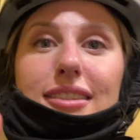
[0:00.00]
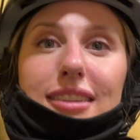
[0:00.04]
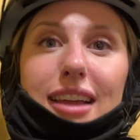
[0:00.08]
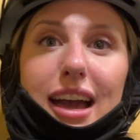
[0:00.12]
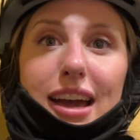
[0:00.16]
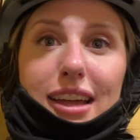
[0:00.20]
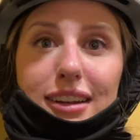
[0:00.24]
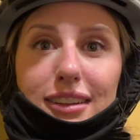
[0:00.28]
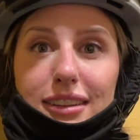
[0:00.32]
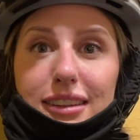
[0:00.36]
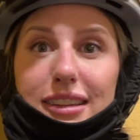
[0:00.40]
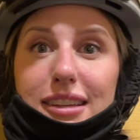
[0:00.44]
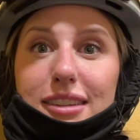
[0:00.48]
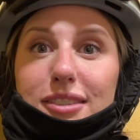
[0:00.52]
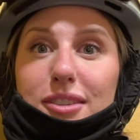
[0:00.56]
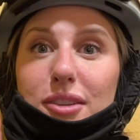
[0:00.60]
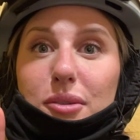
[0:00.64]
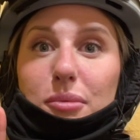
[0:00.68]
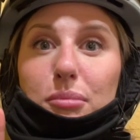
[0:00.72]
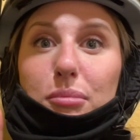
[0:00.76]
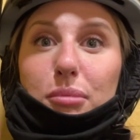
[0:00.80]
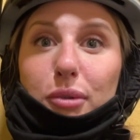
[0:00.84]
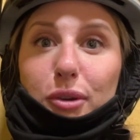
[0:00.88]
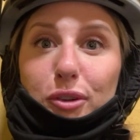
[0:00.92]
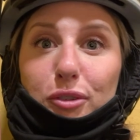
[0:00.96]
Natalie's
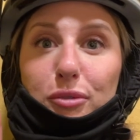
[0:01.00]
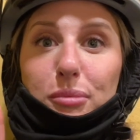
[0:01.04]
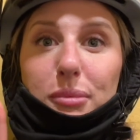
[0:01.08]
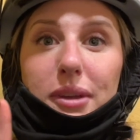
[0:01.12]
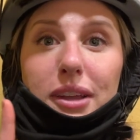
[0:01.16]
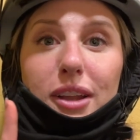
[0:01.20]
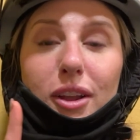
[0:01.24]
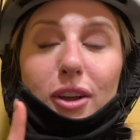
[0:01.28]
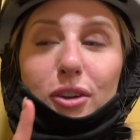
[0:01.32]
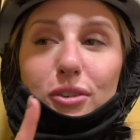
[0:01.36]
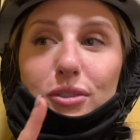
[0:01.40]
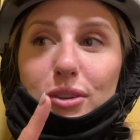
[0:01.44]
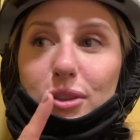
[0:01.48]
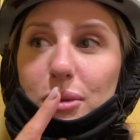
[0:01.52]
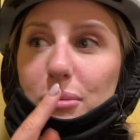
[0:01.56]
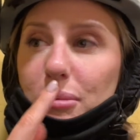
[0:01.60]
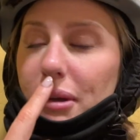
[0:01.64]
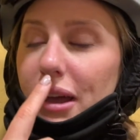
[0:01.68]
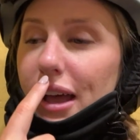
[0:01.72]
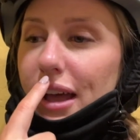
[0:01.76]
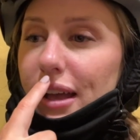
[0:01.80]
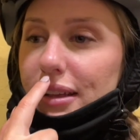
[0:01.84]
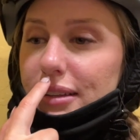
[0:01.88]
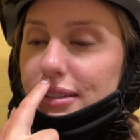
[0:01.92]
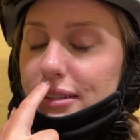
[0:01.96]
improvement over the
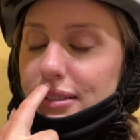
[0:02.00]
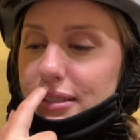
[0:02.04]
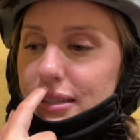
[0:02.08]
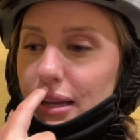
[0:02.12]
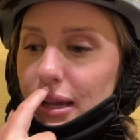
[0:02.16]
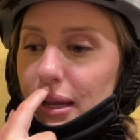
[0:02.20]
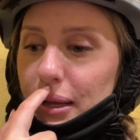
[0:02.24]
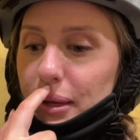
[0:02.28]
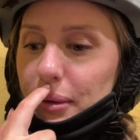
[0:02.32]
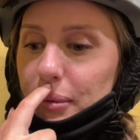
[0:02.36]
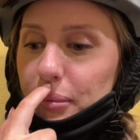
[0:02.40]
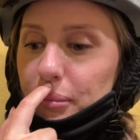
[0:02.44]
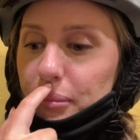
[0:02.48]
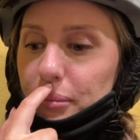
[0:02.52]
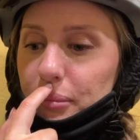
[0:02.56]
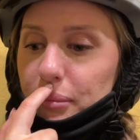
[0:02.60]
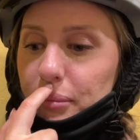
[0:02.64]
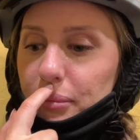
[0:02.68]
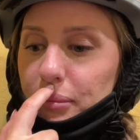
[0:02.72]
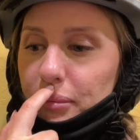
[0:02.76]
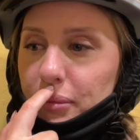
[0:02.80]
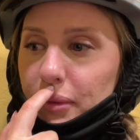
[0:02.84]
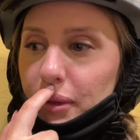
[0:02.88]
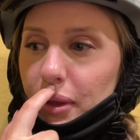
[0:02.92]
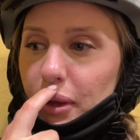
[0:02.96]
past,
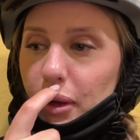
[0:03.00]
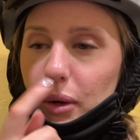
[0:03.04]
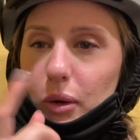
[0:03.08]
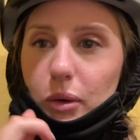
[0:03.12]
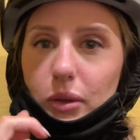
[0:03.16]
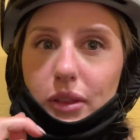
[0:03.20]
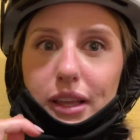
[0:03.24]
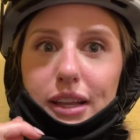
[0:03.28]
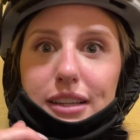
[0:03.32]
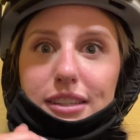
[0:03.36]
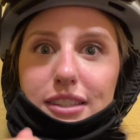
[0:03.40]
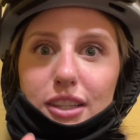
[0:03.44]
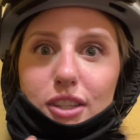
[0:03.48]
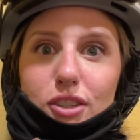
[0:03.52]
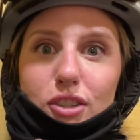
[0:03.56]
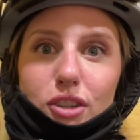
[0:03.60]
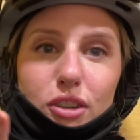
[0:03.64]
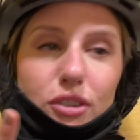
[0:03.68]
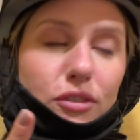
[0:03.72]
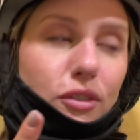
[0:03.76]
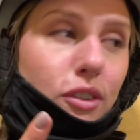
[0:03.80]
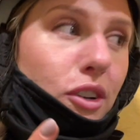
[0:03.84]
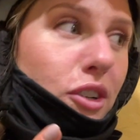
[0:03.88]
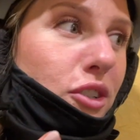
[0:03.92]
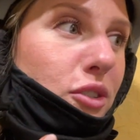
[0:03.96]
or like since her
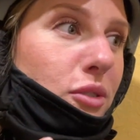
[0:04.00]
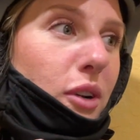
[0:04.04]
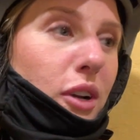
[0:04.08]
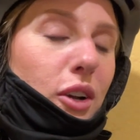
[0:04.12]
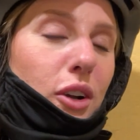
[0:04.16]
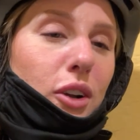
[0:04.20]
first run